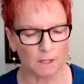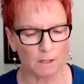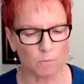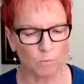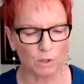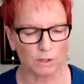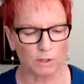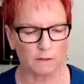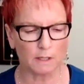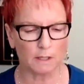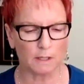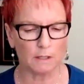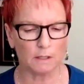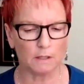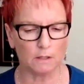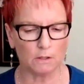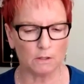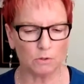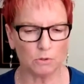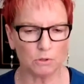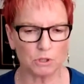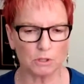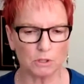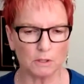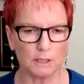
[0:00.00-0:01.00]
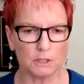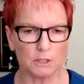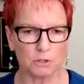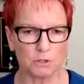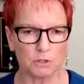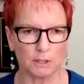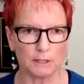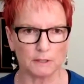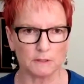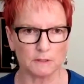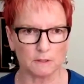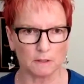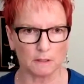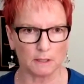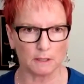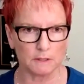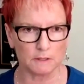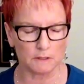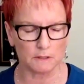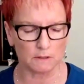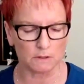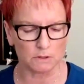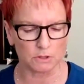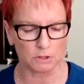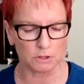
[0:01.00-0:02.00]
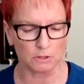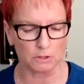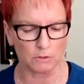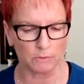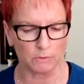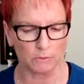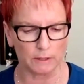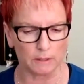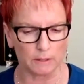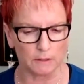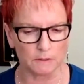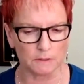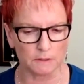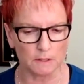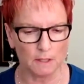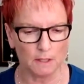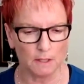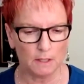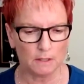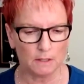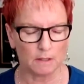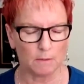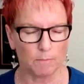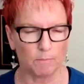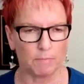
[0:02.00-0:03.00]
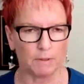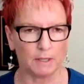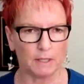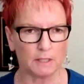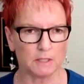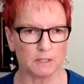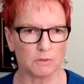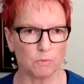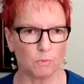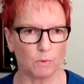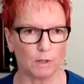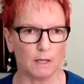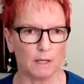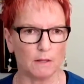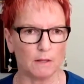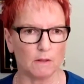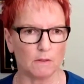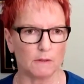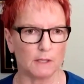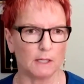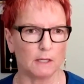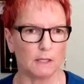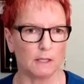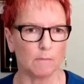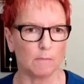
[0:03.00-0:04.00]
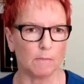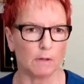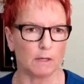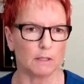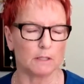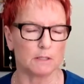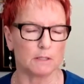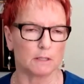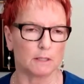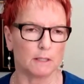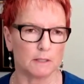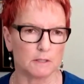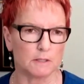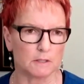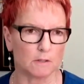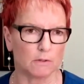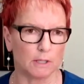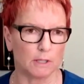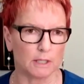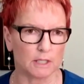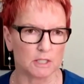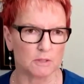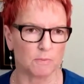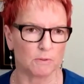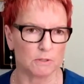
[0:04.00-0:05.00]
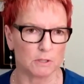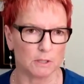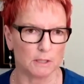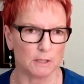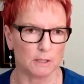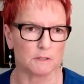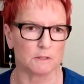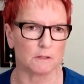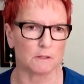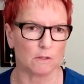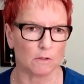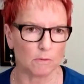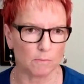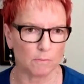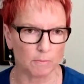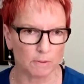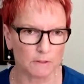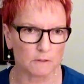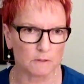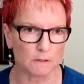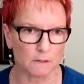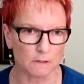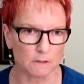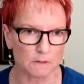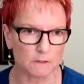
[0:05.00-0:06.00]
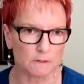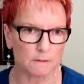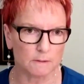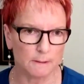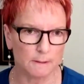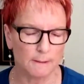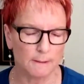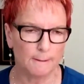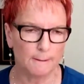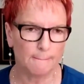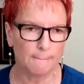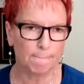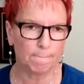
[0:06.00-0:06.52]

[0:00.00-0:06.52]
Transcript: And what that usually translates into is the best way that they can monetize their expertise in their business.